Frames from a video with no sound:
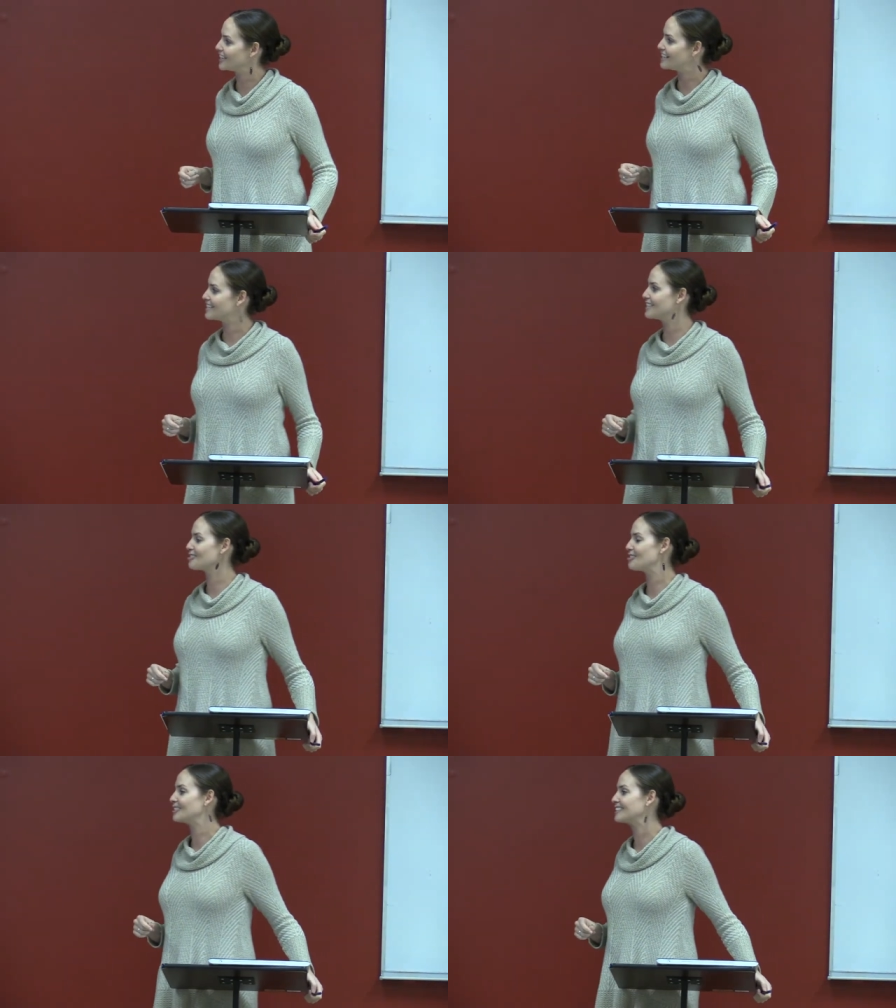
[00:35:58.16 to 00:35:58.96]
of an
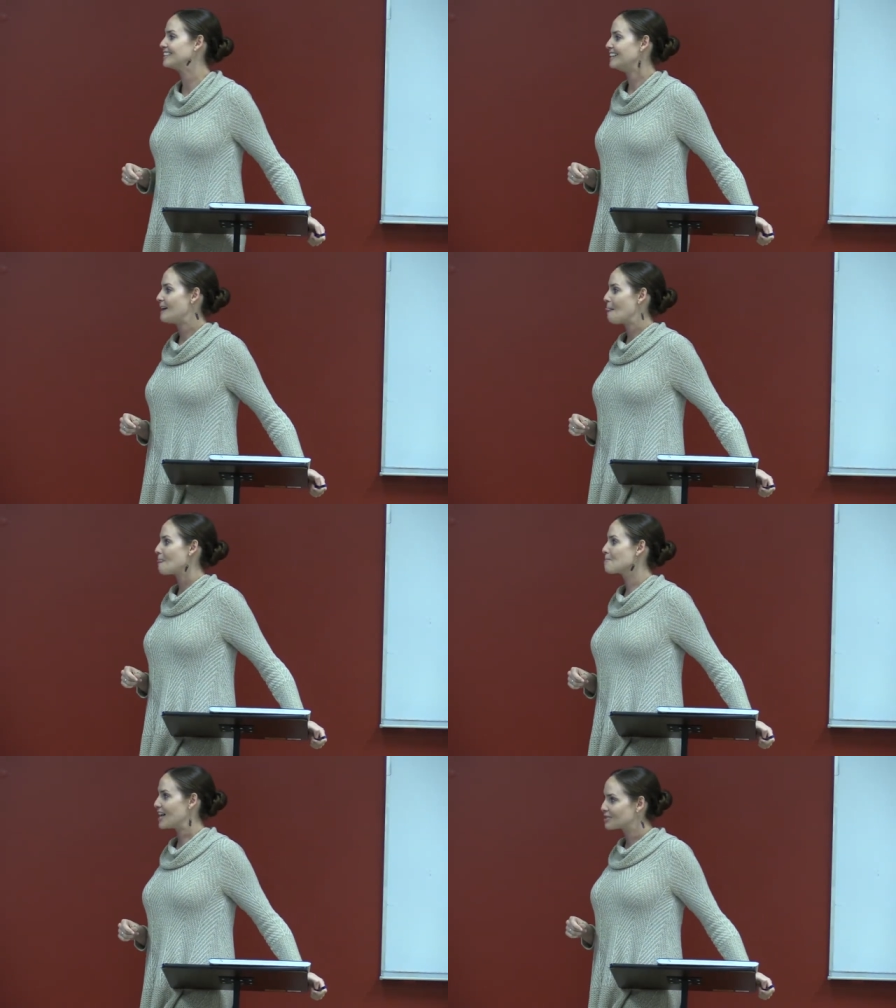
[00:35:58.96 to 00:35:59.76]
eighteen-year-old.
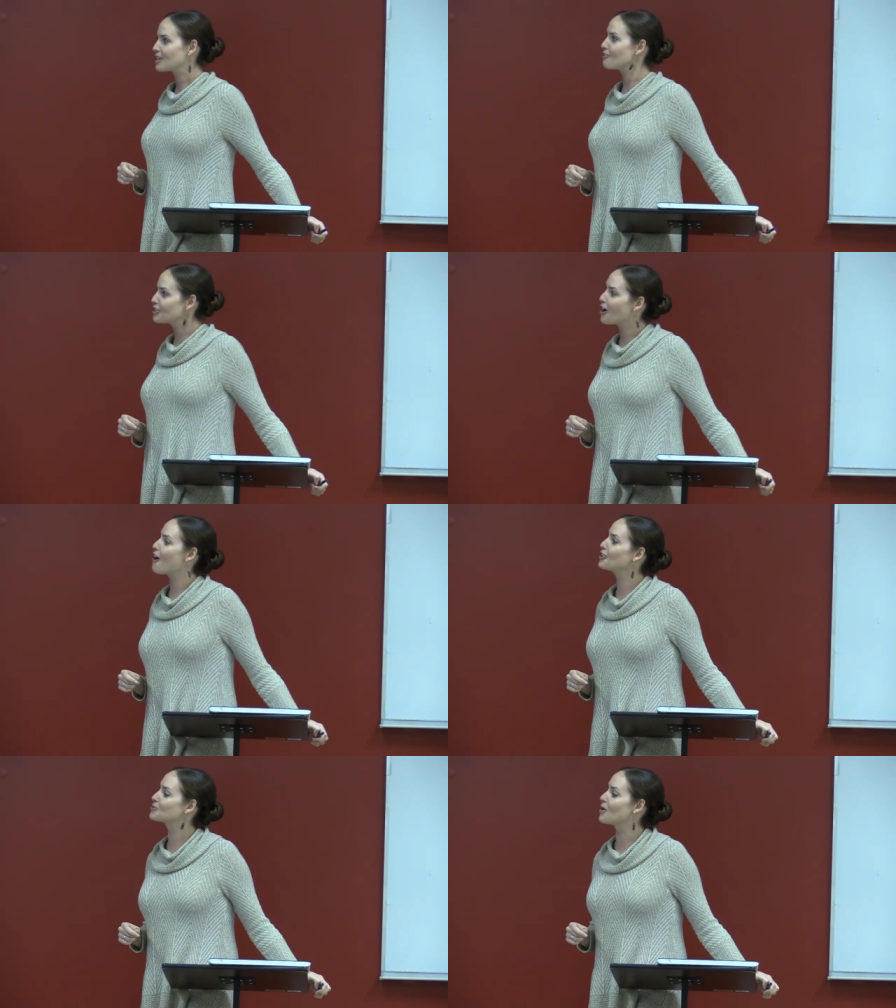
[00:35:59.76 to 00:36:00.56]
But that's what every
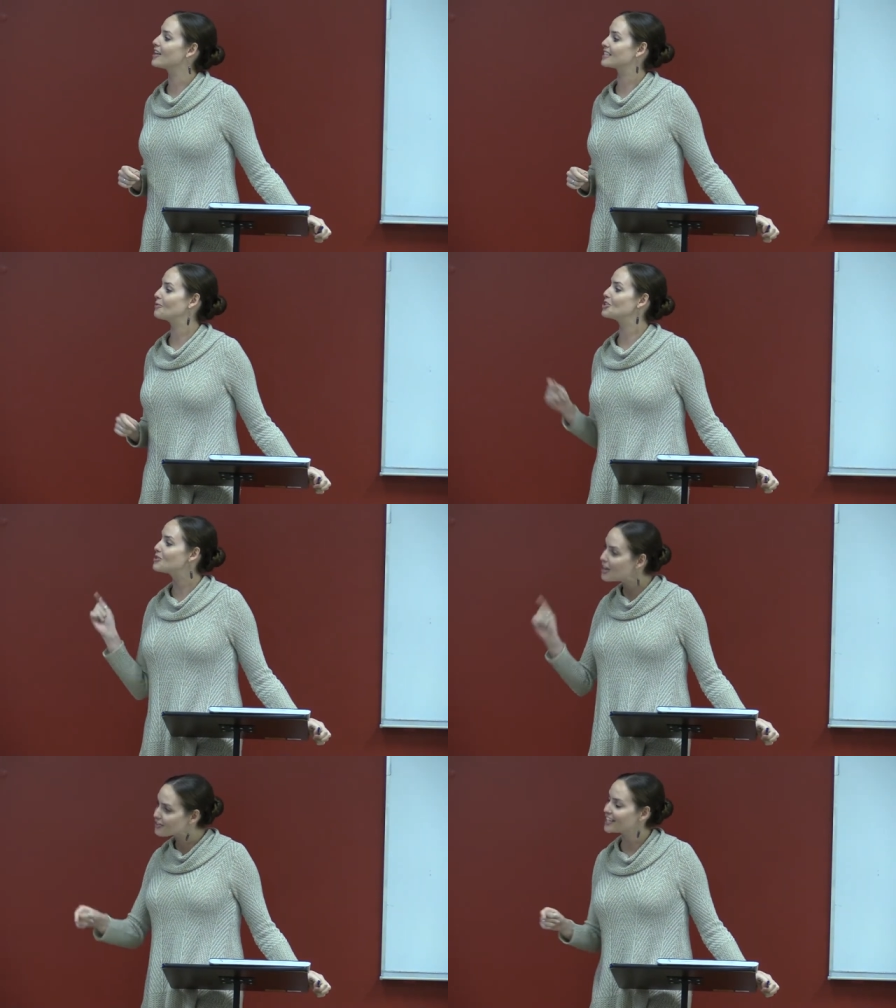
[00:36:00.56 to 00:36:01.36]
college wants. And when
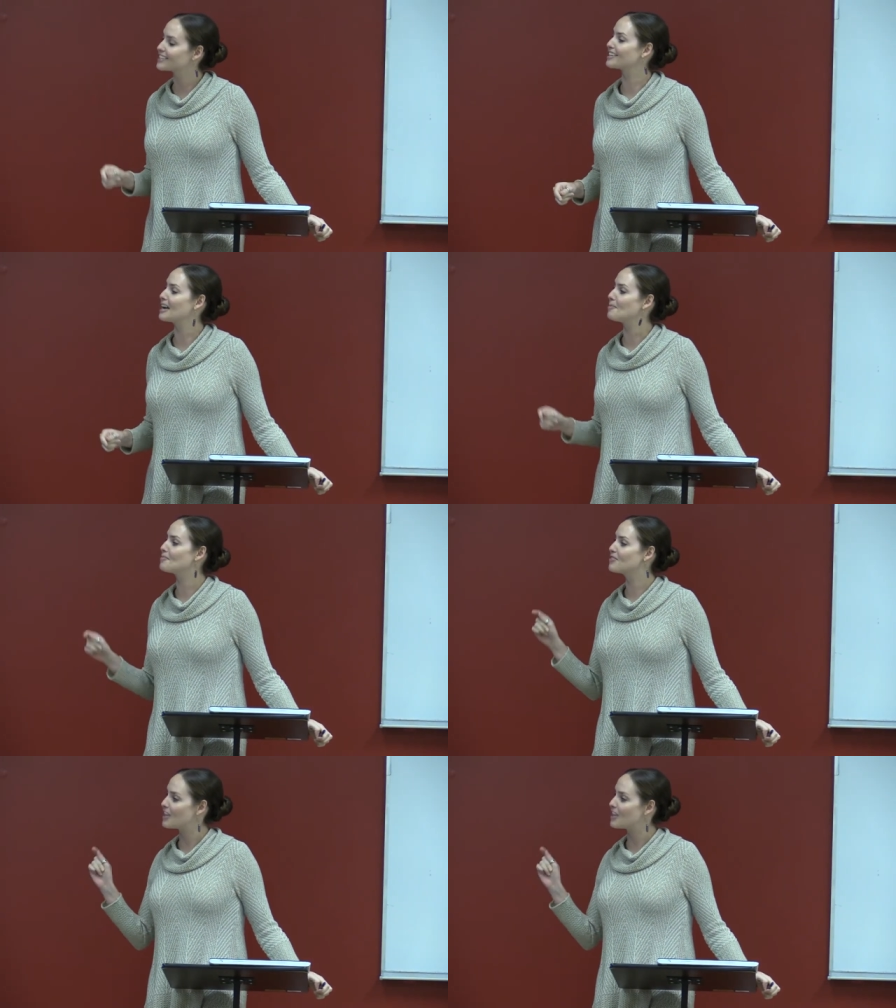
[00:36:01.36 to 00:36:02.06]
you give that to them,